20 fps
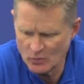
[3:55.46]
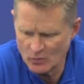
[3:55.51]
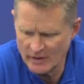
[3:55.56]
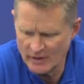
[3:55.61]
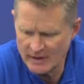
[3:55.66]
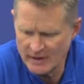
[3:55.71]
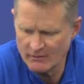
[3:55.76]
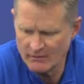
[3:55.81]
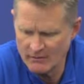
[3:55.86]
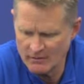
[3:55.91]

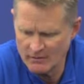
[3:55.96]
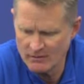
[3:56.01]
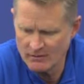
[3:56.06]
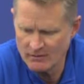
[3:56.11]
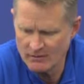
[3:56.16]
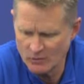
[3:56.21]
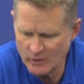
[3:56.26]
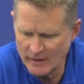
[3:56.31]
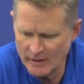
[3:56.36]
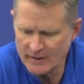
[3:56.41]

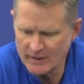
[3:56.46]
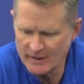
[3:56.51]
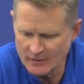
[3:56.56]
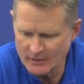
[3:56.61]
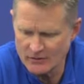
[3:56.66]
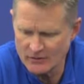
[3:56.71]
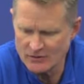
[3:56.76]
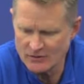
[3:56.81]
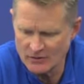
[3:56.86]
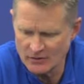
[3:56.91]
we
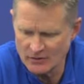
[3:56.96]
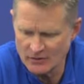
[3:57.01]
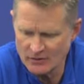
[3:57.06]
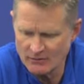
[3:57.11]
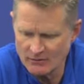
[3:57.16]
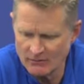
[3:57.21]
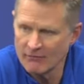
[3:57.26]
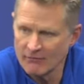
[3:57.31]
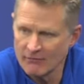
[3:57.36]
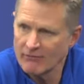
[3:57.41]
can
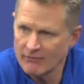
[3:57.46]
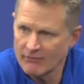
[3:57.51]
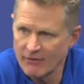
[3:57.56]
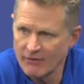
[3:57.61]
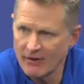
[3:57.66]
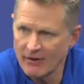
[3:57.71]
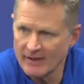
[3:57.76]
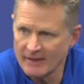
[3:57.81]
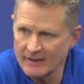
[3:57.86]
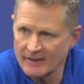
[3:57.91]
still
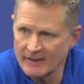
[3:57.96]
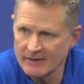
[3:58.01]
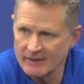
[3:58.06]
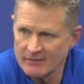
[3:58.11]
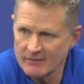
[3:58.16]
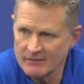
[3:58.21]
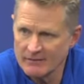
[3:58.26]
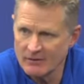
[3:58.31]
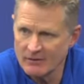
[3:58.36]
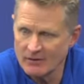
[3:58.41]
find
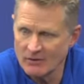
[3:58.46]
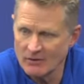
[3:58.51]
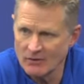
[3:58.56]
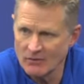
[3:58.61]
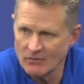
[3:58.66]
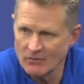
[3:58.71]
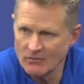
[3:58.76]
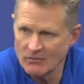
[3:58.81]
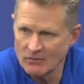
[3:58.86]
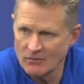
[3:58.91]
it,
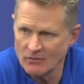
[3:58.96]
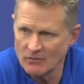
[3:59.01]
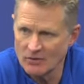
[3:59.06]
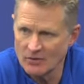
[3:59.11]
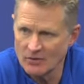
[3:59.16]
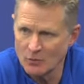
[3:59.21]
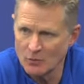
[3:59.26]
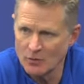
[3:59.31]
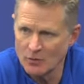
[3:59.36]
you know.